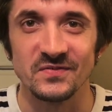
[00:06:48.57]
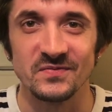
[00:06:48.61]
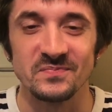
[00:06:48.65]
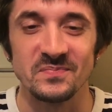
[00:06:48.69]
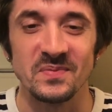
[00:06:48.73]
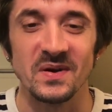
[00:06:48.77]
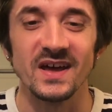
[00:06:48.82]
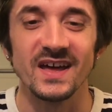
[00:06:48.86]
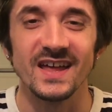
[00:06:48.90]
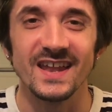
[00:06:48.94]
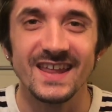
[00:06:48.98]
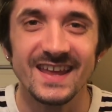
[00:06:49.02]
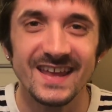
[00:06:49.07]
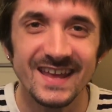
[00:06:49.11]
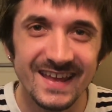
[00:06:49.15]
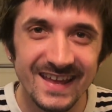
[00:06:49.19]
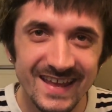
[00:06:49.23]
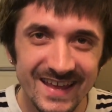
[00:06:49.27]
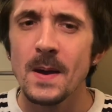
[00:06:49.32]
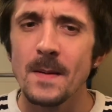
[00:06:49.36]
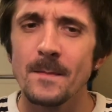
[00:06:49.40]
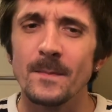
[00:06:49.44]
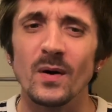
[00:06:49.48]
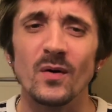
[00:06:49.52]

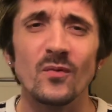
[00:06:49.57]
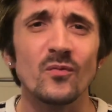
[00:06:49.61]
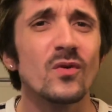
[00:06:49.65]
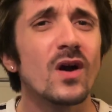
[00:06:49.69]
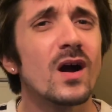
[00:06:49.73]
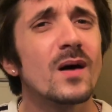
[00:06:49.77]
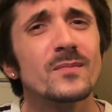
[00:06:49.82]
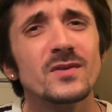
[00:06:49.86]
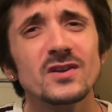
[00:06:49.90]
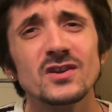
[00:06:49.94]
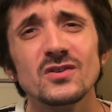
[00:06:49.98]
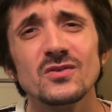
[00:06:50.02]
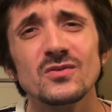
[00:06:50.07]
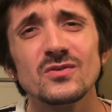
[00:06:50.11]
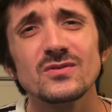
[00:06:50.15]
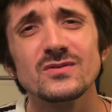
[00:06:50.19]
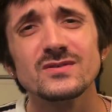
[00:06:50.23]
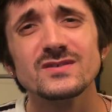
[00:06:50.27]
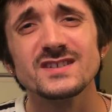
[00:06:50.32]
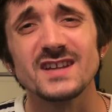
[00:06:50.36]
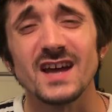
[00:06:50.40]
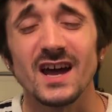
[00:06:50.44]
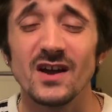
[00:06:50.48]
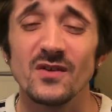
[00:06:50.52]
But ramen
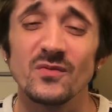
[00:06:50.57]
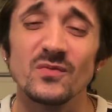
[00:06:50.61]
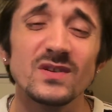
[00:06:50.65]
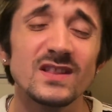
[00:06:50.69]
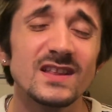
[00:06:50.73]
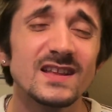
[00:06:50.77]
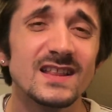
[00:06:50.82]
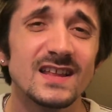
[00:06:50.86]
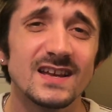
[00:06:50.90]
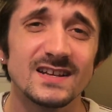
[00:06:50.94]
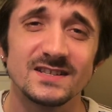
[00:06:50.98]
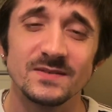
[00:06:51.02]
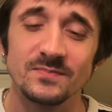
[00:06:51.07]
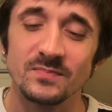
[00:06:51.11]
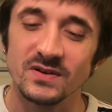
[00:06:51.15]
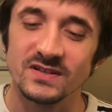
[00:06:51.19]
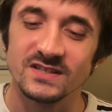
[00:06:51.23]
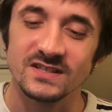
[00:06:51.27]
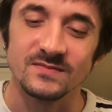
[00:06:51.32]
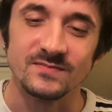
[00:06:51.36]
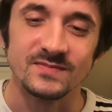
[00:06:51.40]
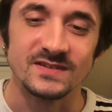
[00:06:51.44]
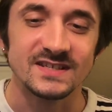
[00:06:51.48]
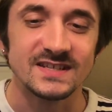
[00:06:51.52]
noodles, I really like to put
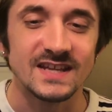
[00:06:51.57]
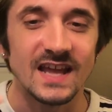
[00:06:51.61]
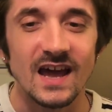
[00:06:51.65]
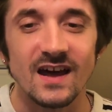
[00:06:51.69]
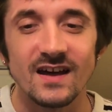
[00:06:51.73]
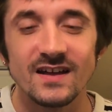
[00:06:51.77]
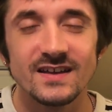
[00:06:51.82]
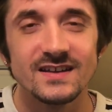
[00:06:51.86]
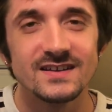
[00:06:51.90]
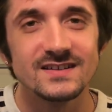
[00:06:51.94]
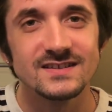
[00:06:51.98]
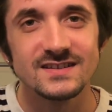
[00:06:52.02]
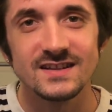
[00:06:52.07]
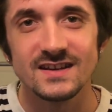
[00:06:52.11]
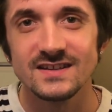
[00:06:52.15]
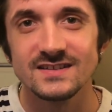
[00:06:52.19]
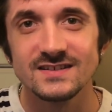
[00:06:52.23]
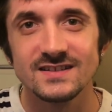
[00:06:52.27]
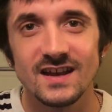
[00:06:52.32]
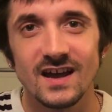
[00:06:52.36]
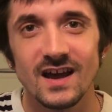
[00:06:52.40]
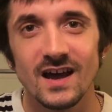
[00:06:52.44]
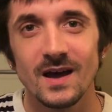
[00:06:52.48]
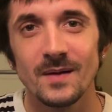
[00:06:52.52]
some scallions on
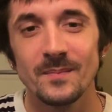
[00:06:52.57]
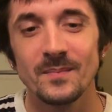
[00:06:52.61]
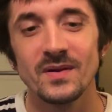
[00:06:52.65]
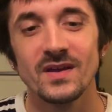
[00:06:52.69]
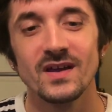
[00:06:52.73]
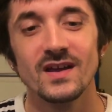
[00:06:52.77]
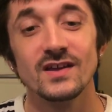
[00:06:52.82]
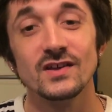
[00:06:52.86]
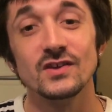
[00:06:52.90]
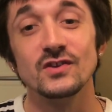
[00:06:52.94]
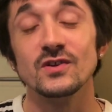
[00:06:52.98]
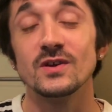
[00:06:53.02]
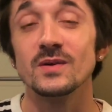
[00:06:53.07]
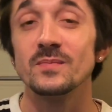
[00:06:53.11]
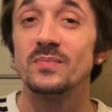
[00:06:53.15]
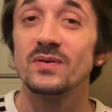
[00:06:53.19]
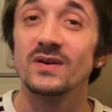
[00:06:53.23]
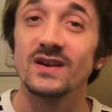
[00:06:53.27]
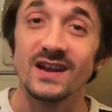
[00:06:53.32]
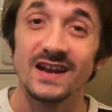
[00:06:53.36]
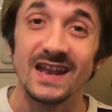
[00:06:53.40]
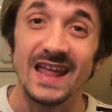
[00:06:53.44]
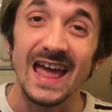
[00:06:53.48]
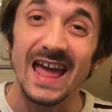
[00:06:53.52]
top. You can
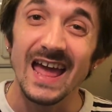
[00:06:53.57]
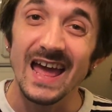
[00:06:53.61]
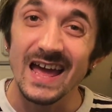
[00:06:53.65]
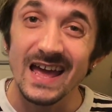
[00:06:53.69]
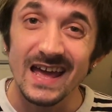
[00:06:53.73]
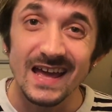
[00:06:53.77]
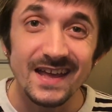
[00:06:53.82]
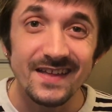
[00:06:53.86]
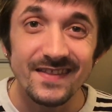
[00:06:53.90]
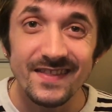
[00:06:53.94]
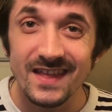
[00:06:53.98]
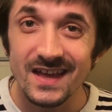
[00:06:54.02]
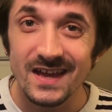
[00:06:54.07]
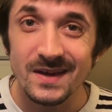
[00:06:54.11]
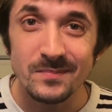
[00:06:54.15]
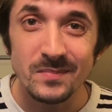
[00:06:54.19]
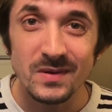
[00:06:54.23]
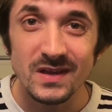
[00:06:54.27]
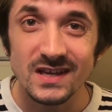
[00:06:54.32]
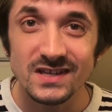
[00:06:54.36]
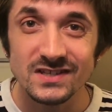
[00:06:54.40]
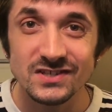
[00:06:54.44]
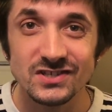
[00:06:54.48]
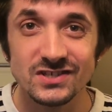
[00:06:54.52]
put an egg in that
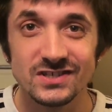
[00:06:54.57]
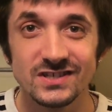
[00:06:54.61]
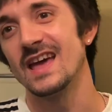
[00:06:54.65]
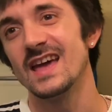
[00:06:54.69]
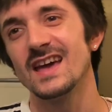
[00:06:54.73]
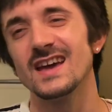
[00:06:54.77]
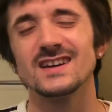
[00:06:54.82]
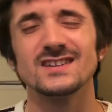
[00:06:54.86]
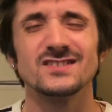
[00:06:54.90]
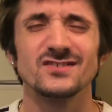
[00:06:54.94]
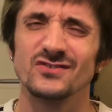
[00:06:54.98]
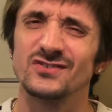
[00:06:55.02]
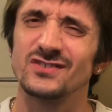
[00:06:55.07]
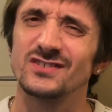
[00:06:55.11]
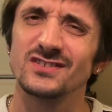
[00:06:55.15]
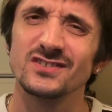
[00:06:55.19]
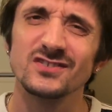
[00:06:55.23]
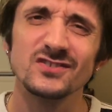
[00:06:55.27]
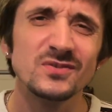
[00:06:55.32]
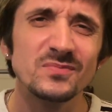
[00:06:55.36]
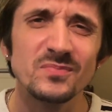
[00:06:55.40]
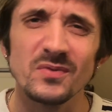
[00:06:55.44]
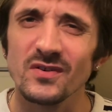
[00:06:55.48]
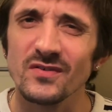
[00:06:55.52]
bitch. Eggs are
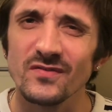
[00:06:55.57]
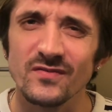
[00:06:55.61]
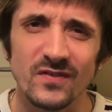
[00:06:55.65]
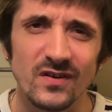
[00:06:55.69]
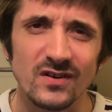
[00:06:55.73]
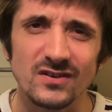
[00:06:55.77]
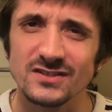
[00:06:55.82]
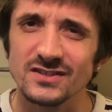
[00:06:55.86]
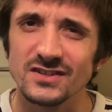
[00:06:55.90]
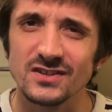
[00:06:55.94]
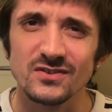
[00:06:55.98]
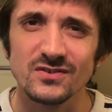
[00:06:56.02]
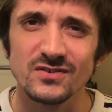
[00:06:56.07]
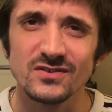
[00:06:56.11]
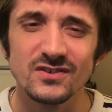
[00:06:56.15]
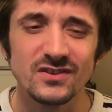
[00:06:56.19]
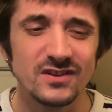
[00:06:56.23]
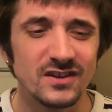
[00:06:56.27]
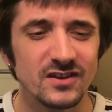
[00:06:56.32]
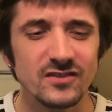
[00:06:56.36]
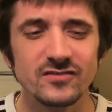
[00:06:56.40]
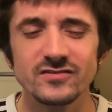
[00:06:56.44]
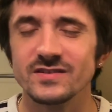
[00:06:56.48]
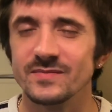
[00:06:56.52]
super versatile. You
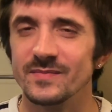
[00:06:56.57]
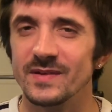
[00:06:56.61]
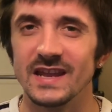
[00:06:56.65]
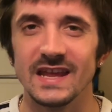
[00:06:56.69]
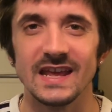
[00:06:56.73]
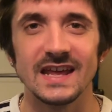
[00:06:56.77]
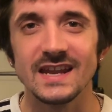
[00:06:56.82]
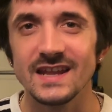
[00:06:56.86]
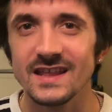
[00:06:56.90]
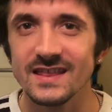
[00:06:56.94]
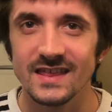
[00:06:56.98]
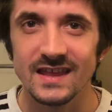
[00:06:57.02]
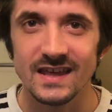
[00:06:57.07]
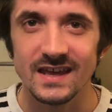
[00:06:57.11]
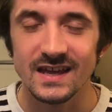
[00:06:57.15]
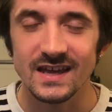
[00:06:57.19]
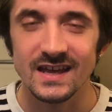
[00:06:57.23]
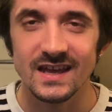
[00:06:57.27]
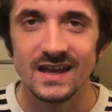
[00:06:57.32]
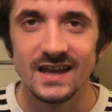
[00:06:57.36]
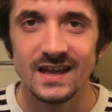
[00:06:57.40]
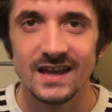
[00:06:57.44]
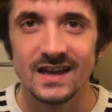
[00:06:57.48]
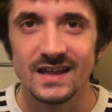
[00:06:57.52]
can use them in
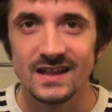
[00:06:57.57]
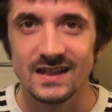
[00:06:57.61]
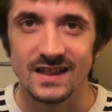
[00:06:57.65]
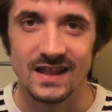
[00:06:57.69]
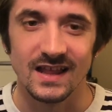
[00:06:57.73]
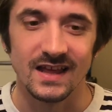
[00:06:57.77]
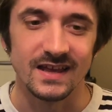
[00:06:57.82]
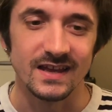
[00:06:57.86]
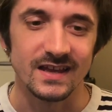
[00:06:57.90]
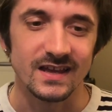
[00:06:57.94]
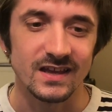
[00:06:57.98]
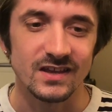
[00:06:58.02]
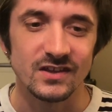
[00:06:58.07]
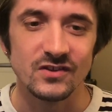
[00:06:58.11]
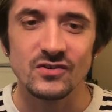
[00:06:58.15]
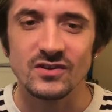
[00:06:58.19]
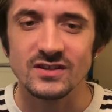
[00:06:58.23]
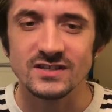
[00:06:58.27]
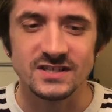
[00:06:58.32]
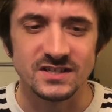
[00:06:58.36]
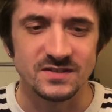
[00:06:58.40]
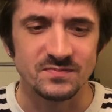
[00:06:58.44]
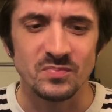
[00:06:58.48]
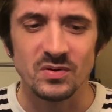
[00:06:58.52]
anything. Like, you
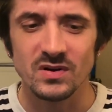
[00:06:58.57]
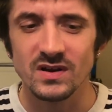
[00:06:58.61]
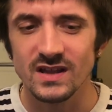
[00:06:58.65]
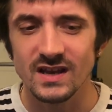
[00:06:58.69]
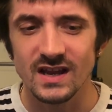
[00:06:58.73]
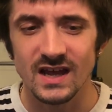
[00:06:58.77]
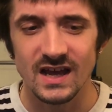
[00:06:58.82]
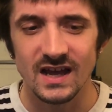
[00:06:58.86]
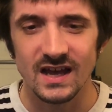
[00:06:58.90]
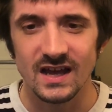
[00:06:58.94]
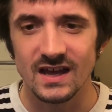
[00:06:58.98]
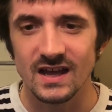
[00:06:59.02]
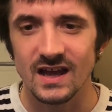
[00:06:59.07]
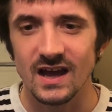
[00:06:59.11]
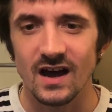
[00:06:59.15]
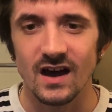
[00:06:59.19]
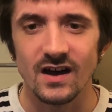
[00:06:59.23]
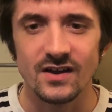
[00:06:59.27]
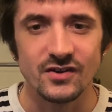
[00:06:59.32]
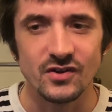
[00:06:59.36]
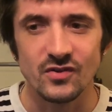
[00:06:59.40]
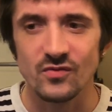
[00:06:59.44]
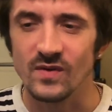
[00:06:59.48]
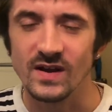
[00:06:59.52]
can just put
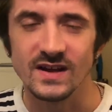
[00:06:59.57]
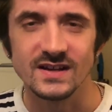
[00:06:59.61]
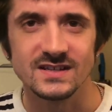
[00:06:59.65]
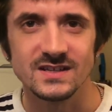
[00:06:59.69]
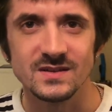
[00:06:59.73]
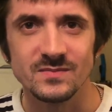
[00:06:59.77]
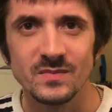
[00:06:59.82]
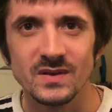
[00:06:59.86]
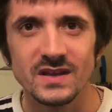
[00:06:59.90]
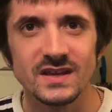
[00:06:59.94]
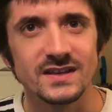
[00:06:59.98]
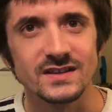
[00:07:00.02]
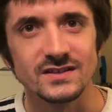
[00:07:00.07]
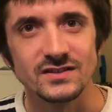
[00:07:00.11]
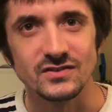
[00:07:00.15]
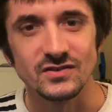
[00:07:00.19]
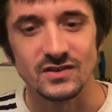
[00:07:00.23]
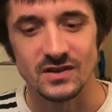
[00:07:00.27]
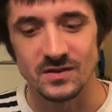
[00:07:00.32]
on your rice and beans. You can